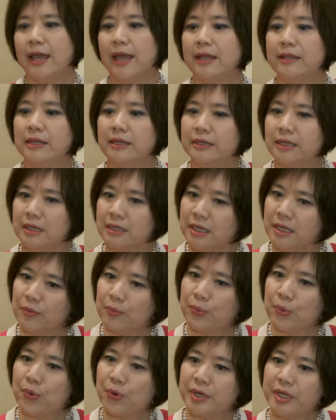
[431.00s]
And another
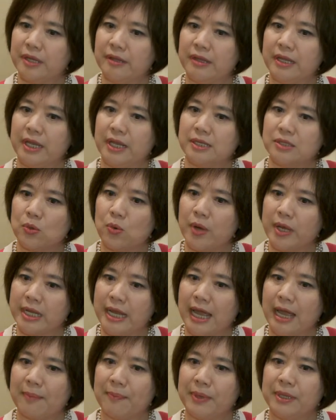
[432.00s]
important thing is what
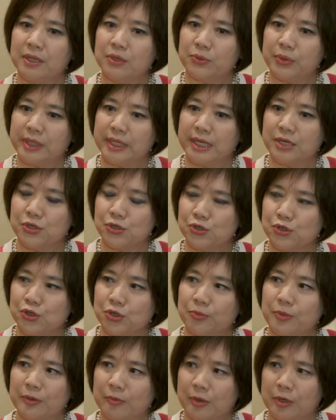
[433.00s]
happened the
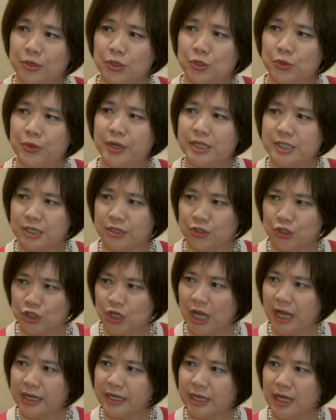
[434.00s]
relationship between U.S. and
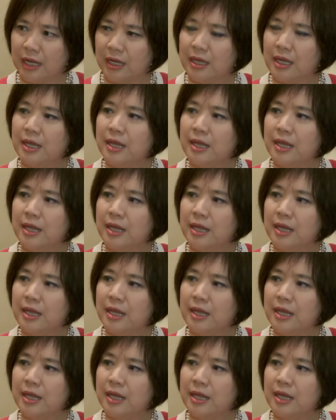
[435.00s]
China.